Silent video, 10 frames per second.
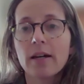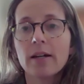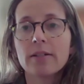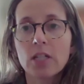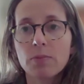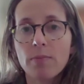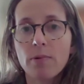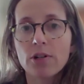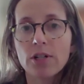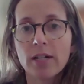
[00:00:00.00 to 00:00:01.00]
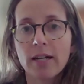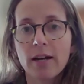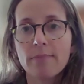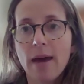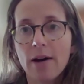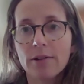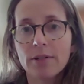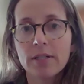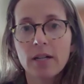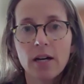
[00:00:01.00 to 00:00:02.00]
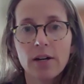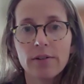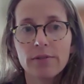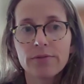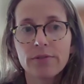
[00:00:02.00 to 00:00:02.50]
a disproportionate amount of